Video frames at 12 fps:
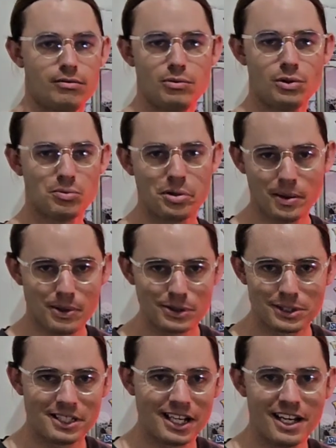We want people
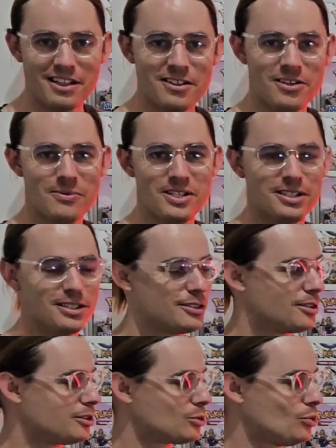to stay in the hobby.
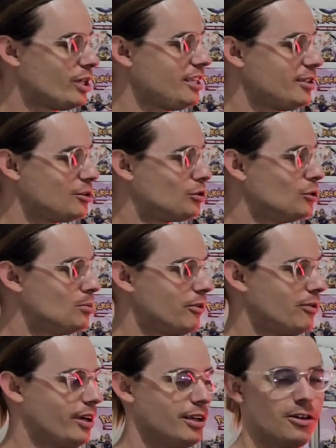It's a sweet, super
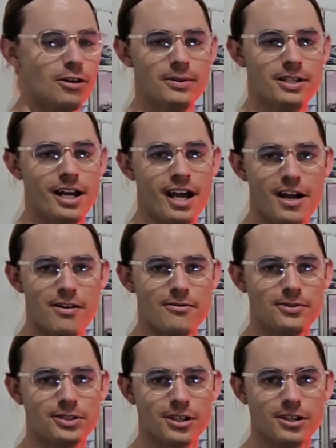fun hobby to
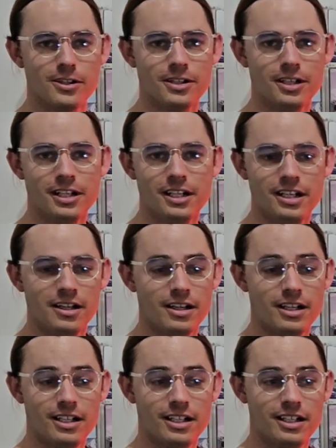have. So
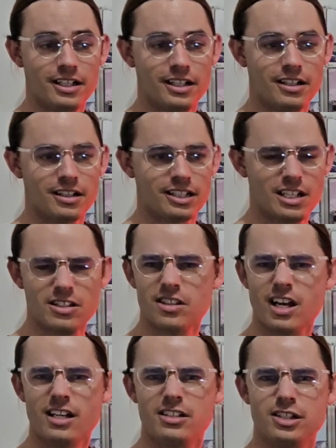I guess
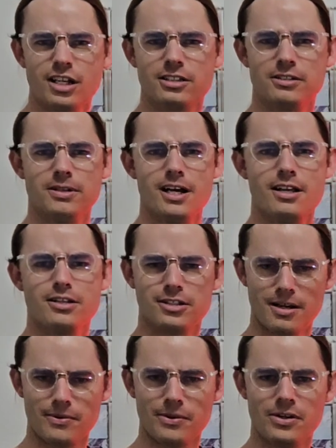that just about
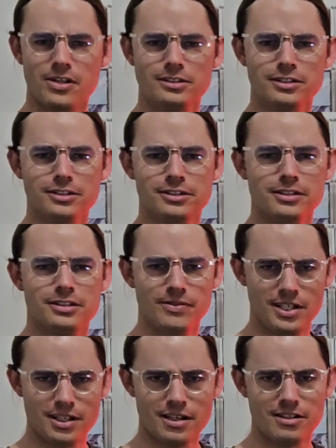summarizes the
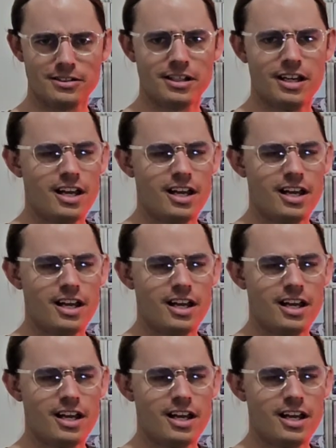videos.